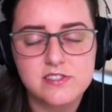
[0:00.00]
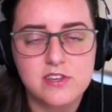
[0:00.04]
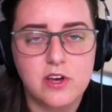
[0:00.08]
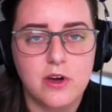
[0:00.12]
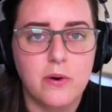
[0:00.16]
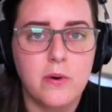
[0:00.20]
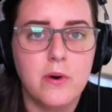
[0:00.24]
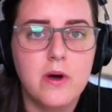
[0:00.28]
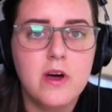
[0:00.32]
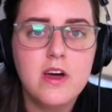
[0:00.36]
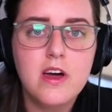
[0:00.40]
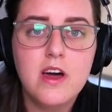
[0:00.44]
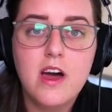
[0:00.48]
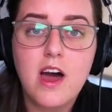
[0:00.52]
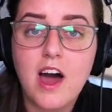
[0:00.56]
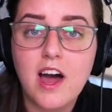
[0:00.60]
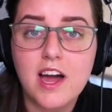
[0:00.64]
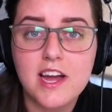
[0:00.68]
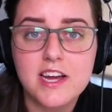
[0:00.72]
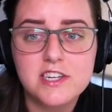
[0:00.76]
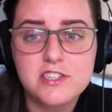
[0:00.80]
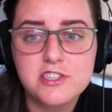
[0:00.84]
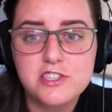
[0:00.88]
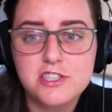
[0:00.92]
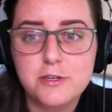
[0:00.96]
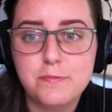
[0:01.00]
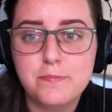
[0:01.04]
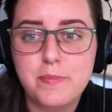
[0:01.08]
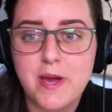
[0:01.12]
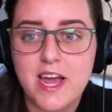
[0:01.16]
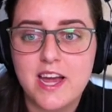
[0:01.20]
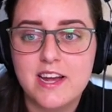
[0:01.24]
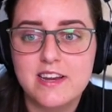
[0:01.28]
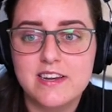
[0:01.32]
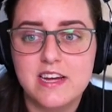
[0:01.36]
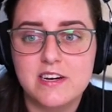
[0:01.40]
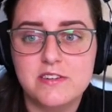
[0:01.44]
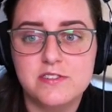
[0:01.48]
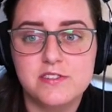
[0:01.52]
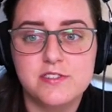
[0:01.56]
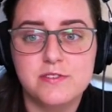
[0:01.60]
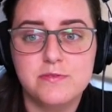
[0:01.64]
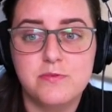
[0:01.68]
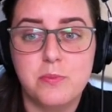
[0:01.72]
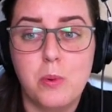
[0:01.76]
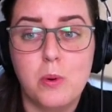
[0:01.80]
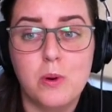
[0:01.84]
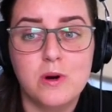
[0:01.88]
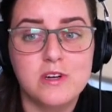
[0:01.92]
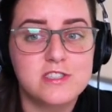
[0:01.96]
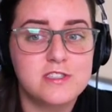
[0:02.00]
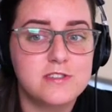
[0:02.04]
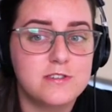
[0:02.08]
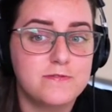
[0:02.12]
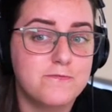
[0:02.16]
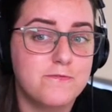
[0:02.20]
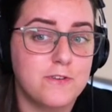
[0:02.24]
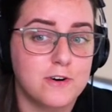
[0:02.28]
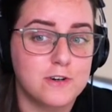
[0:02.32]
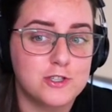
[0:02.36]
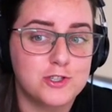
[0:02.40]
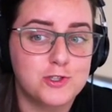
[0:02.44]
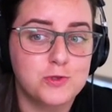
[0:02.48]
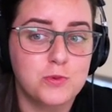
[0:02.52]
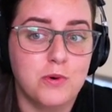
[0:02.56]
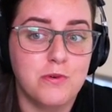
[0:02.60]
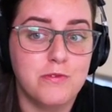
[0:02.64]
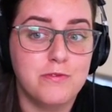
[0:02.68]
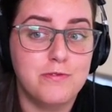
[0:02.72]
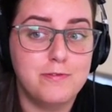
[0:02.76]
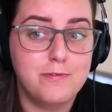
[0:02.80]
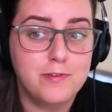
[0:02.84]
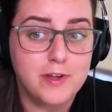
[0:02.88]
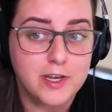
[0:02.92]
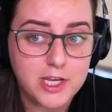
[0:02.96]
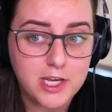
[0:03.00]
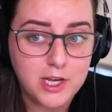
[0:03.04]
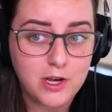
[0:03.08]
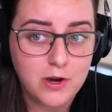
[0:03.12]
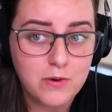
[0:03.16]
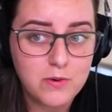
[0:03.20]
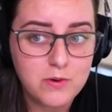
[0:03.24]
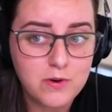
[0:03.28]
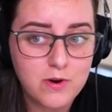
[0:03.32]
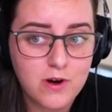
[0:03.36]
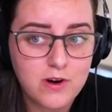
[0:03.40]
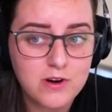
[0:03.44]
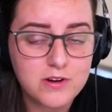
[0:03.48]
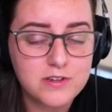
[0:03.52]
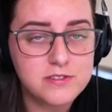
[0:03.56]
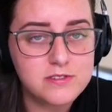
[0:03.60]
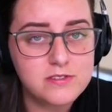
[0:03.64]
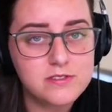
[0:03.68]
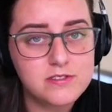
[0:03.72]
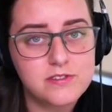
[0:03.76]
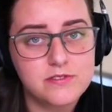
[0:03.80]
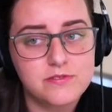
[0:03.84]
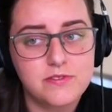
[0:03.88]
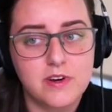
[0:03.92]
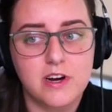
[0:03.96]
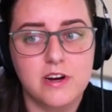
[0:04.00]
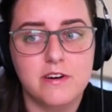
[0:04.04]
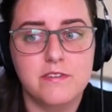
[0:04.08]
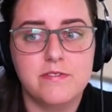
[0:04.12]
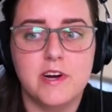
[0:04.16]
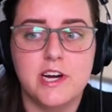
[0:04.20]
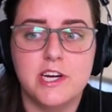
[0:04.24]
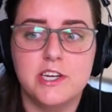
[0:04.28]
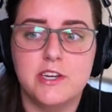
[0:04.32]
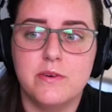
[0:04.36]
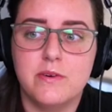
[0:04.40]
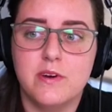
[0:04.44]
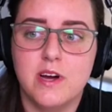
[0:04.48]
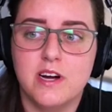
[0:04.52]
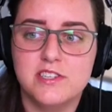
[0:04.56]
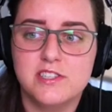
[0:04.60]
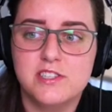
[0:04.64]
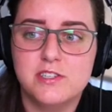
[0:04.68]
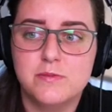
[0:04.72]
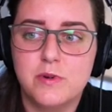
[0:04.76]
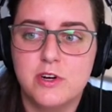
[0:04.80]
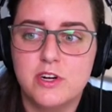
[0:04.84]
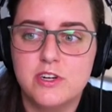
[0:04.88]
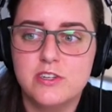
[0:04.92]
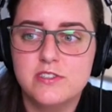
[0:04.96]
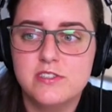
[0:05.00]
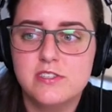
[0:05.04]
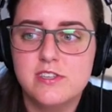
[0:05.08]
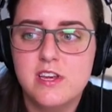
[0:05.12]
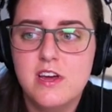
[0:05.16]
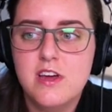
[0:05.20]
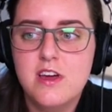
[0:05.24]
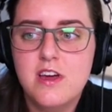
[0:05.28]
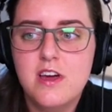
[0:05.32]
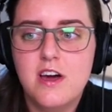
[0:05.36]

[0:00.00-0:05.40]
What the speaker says: So ING Bank now supports virtual video calls to verify new customers,